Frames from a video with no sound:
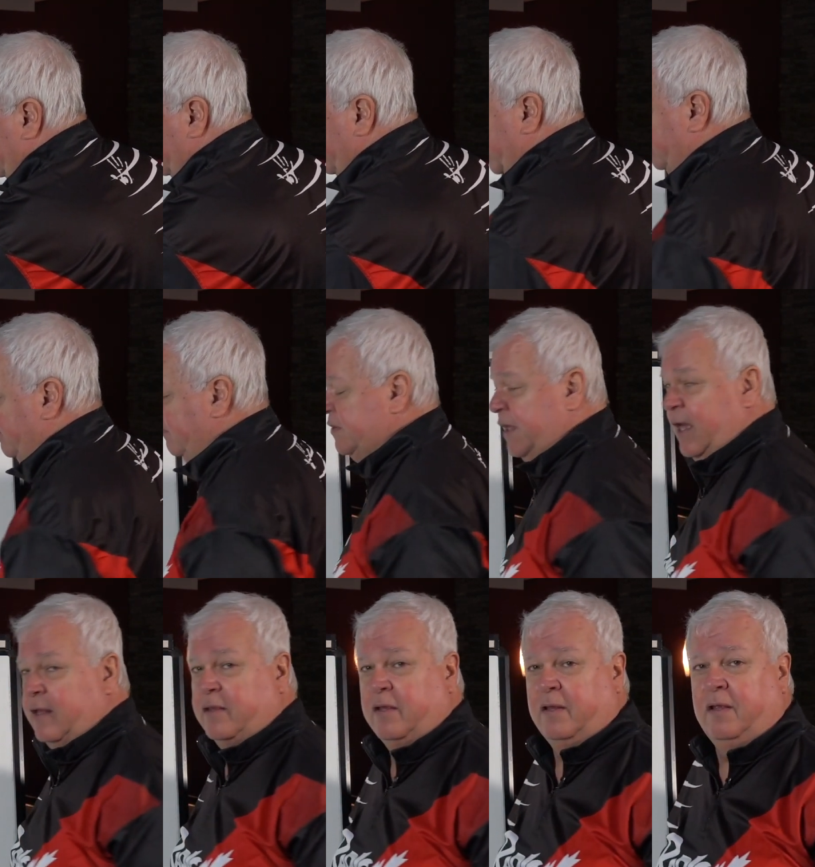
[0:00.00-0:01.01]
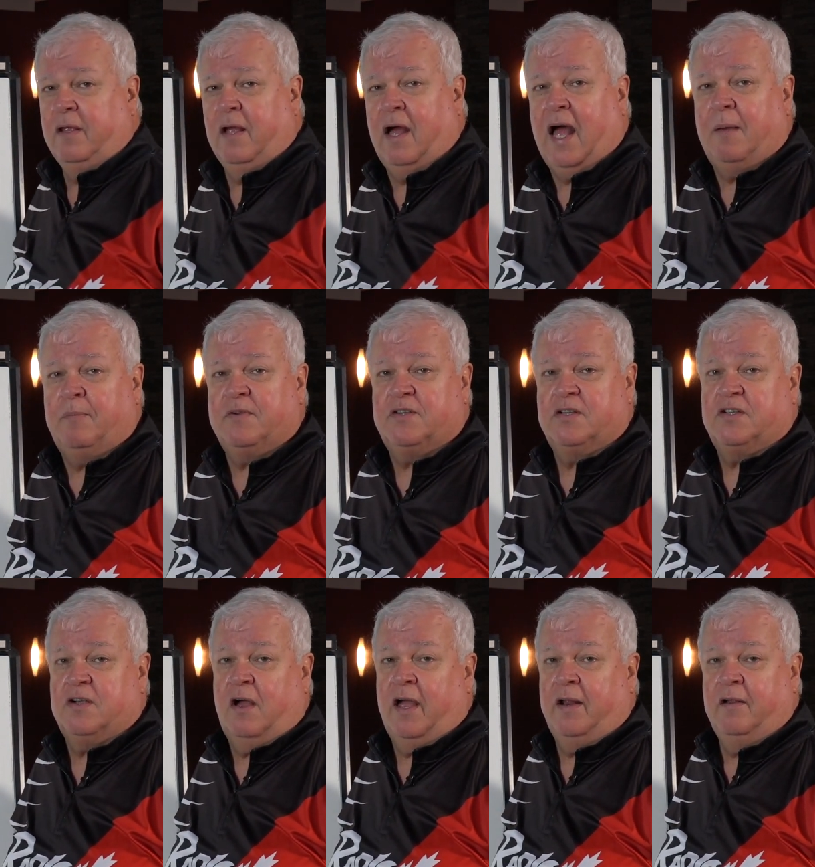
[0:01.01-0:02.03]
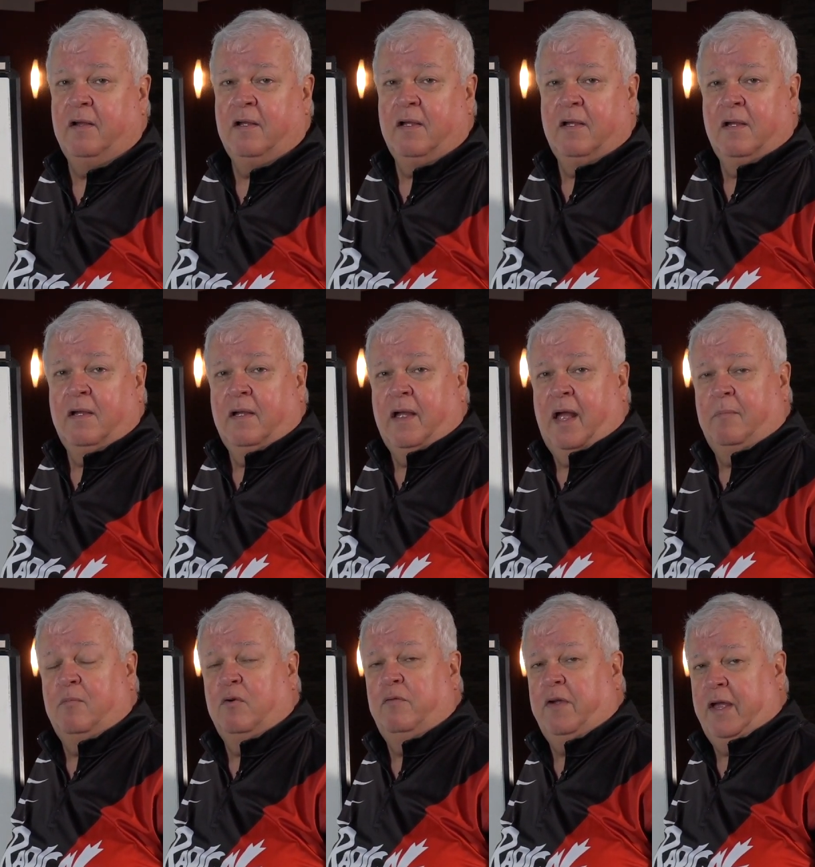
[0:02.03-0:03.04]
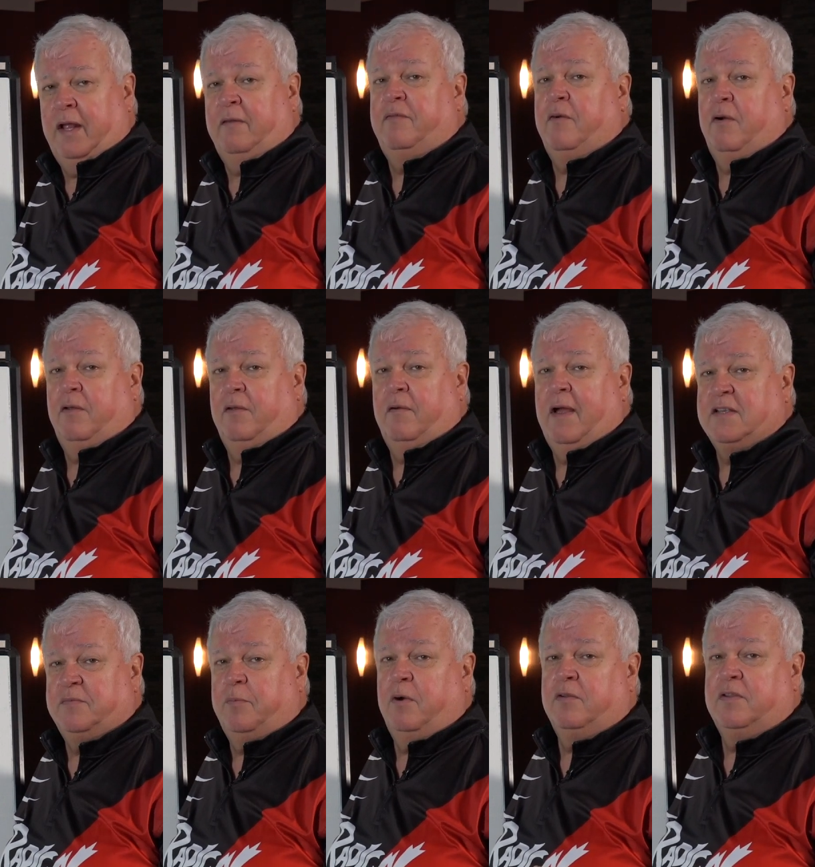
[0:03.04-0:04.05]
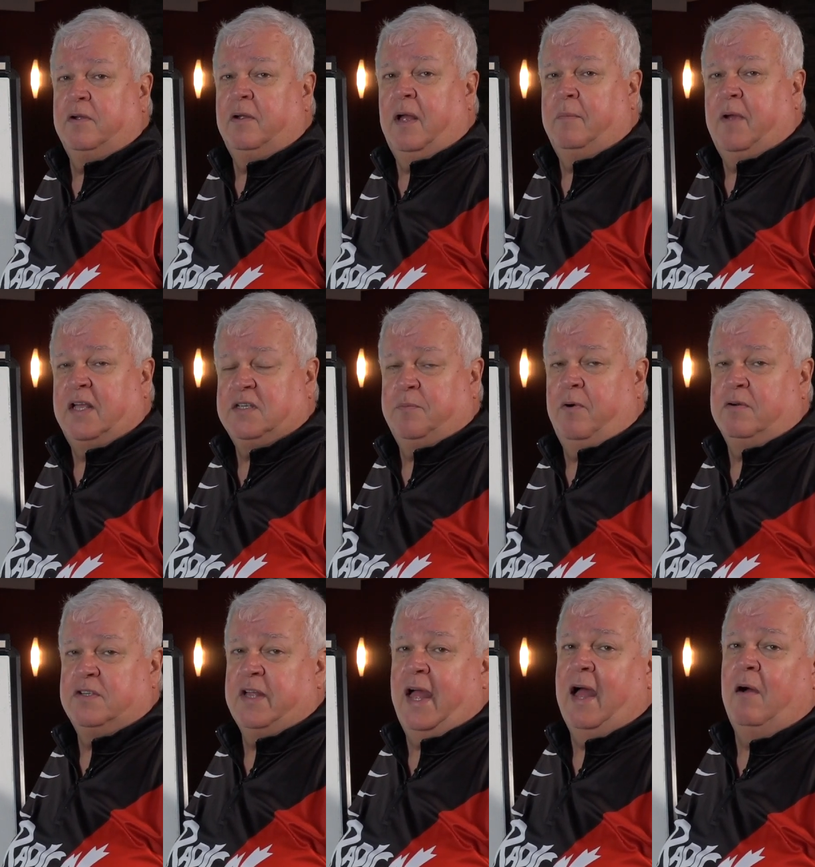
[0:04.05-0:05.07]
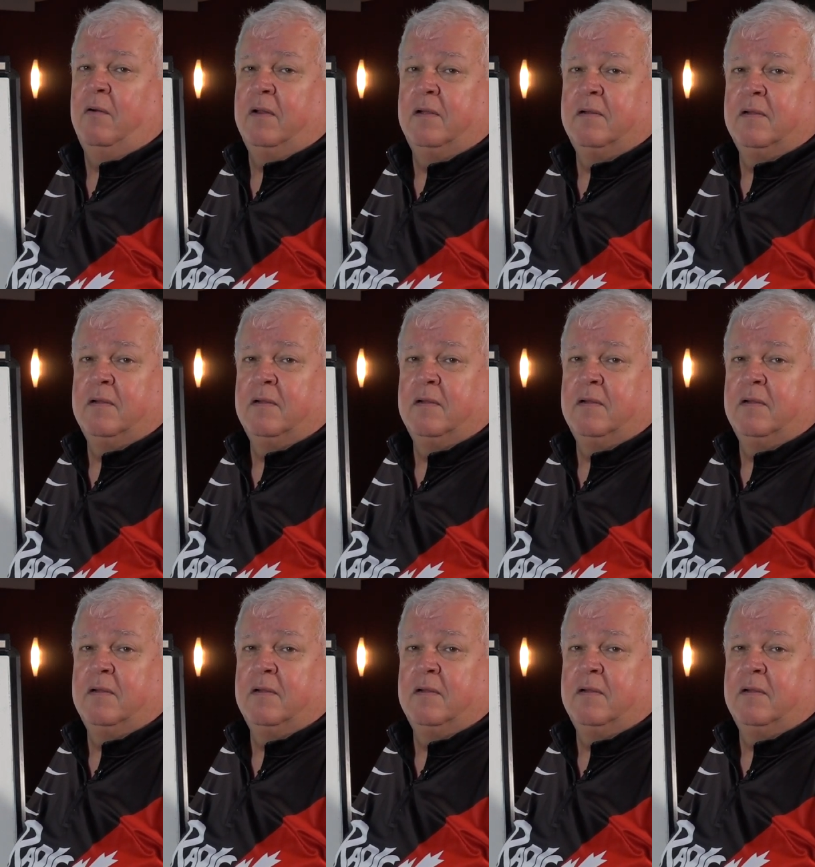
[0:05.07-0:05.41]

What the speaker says: can make moves to the opposite side and move in further as opposed to out.